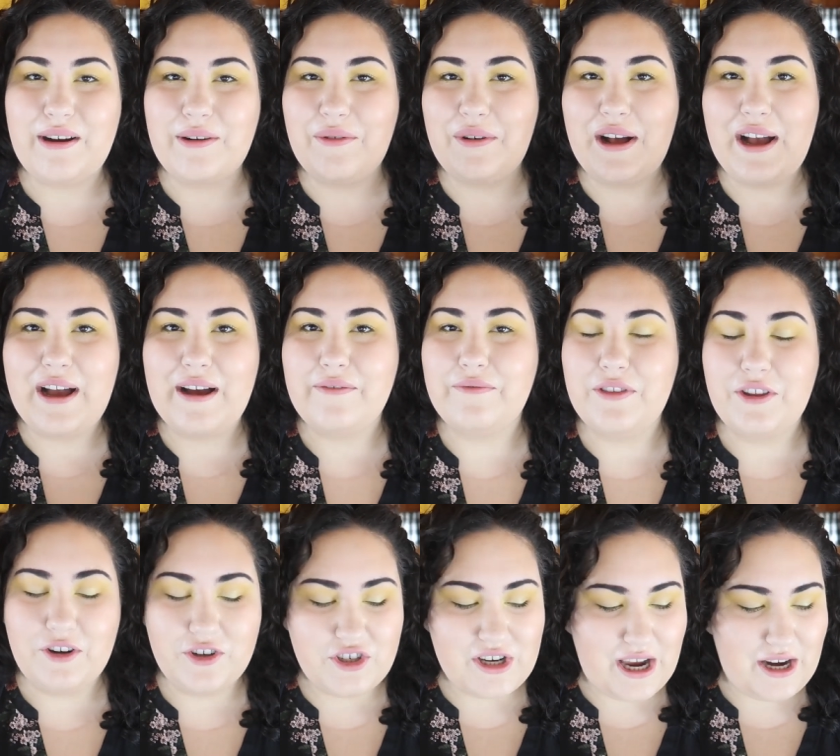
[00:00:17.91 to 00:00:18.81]
I will have
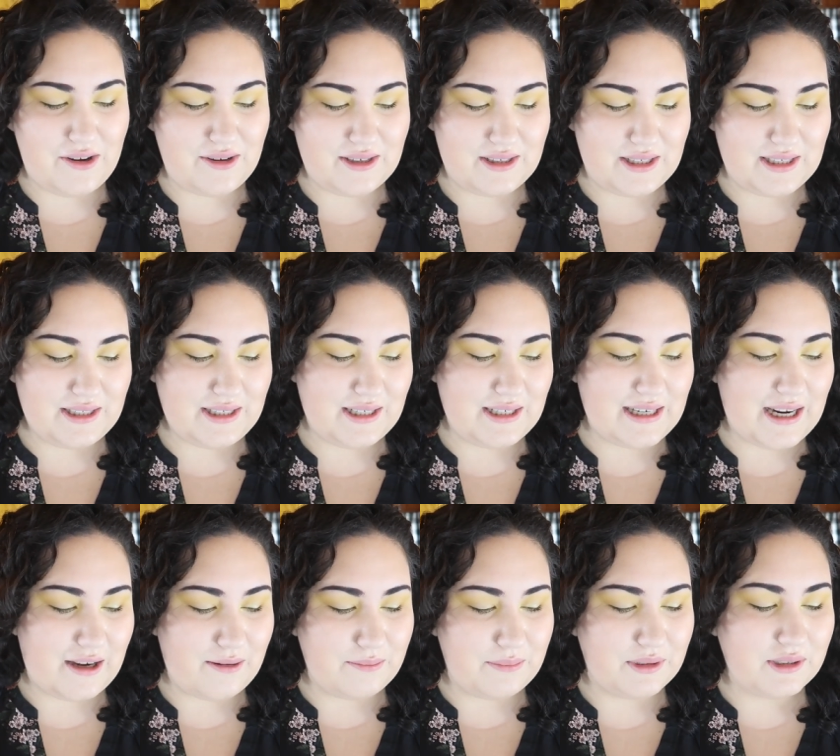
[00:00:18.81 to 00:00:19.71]
their channels listed
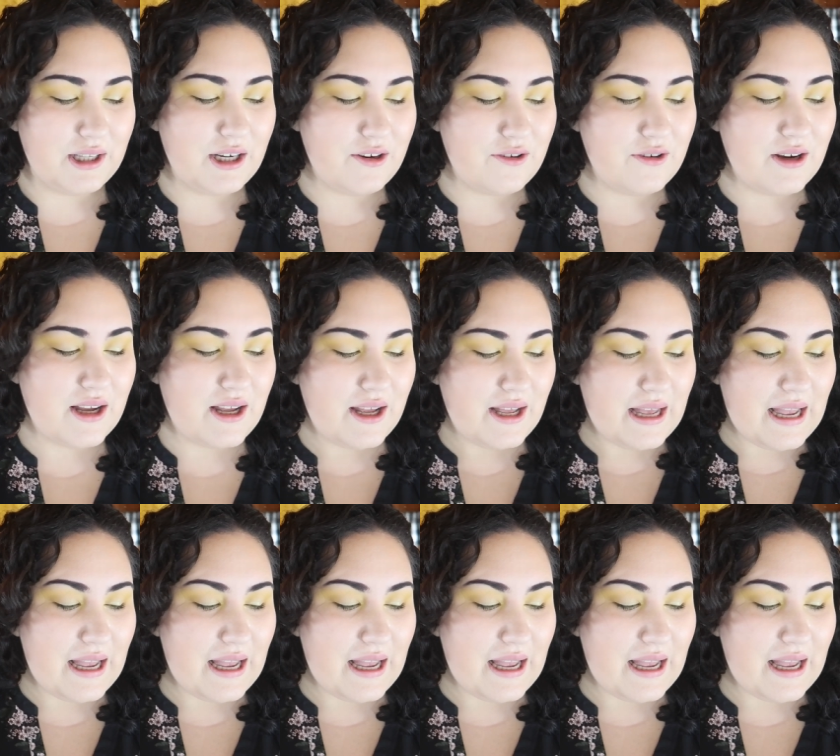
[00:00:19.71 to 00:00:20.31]
down below.